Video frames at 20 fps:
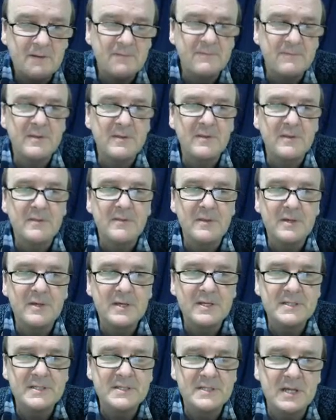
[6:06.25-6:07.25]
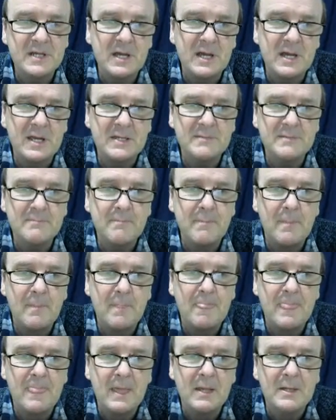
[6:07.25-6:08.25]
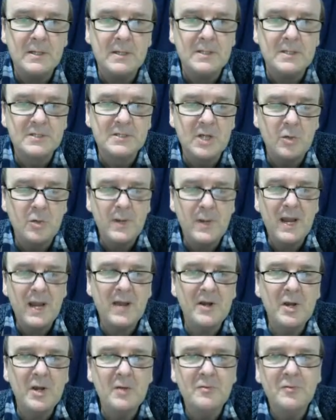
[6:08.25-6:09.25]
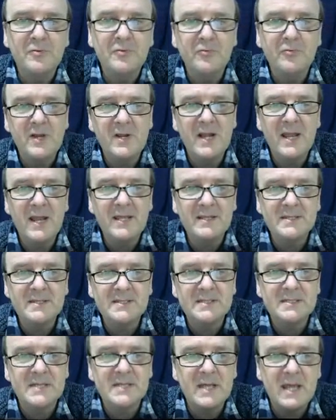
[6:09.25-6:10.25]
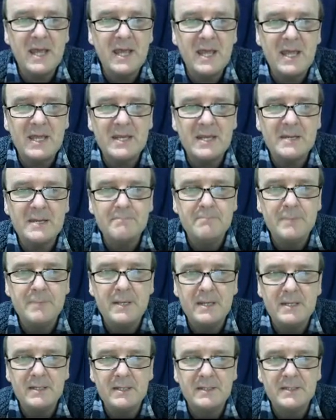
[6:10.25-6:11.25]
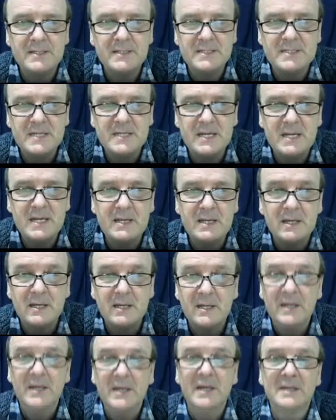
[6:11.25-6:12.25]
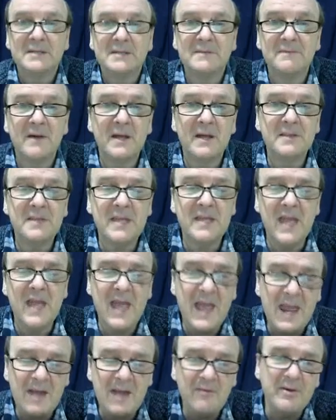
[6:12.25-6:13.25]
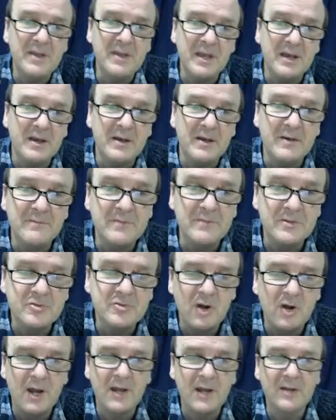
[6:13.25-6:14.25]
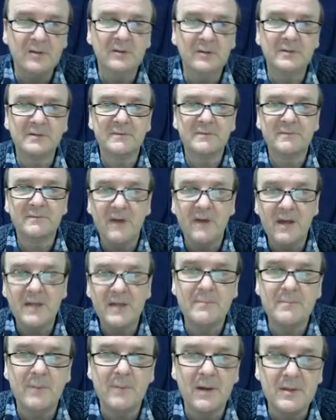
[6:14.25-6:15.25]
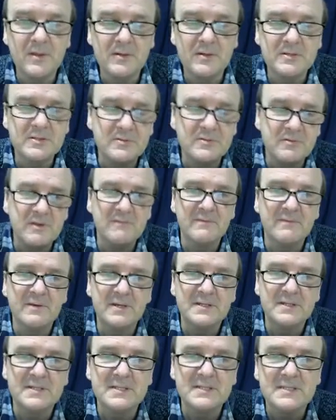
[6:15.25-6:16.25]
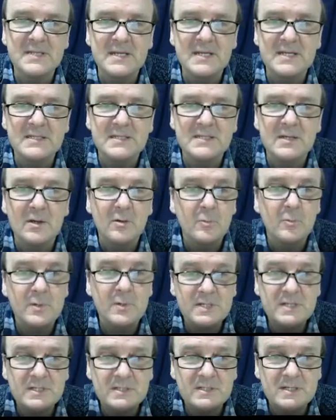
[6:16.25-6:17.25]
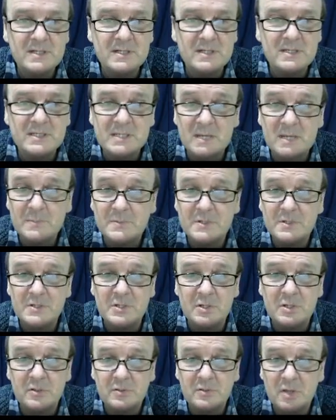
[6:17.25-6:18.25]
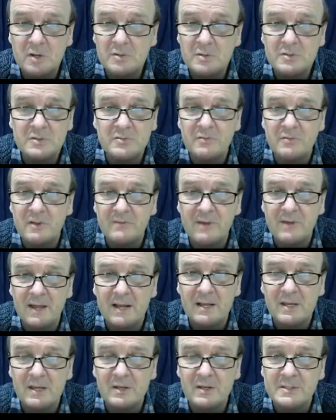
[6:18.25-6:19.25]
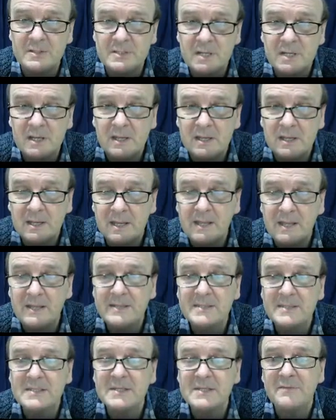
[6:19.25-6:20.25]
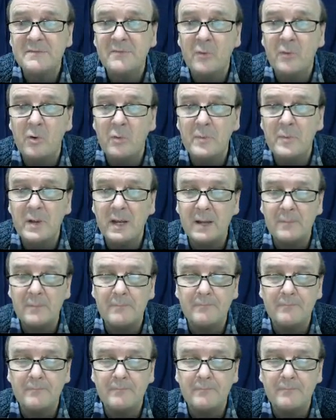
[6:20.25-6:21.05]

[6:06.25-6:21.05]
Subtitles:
for the third side. So we now know the three lengths, A, B, and C. To find the area of the triangle defined by those three vertices, we just need to substitute those three values into the formula.